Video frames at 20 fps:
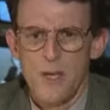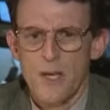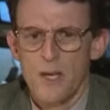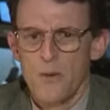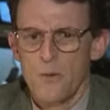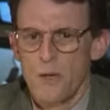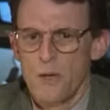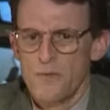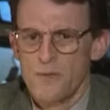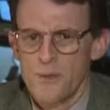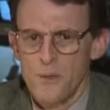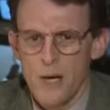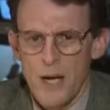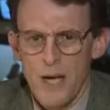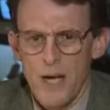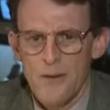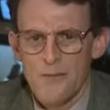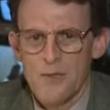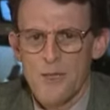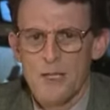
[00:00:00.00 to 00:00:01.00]
We've
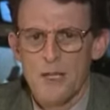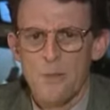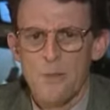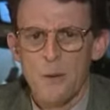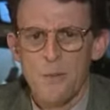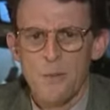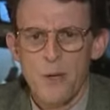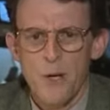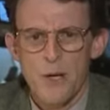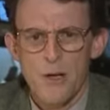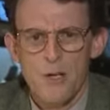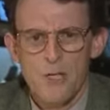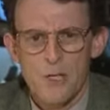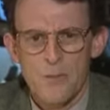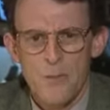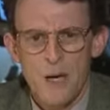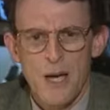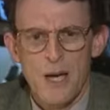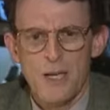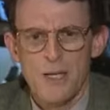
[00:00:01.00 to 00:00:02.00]
drafted a proposed
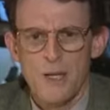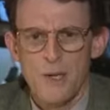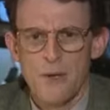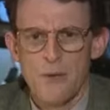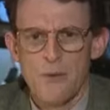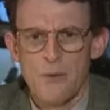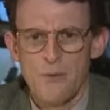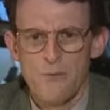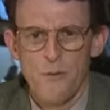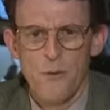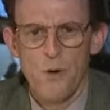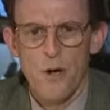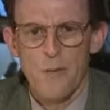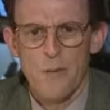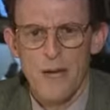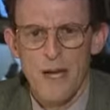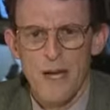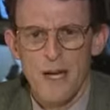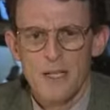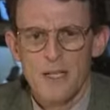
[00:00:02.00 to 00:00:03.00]
Monetary Reform
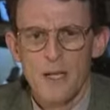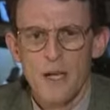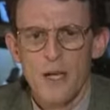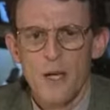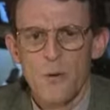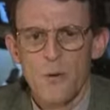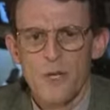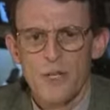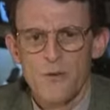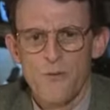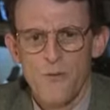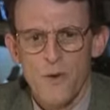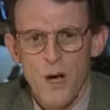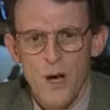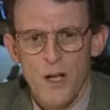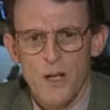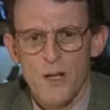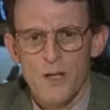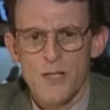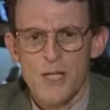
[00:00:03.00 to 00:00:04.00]
Act which
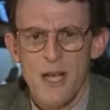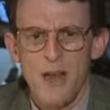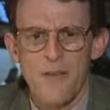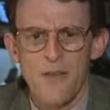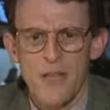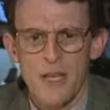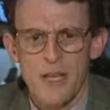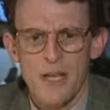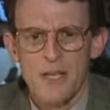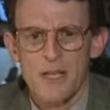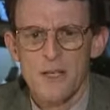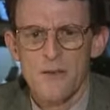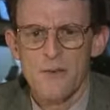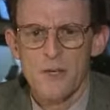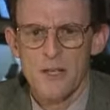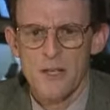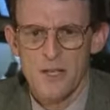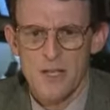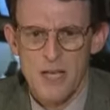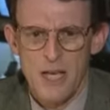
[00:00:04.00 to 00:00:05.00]
follows at the end of
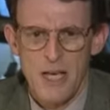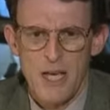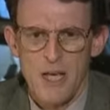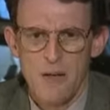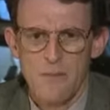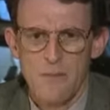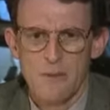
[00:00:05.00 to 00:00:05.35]
this tape.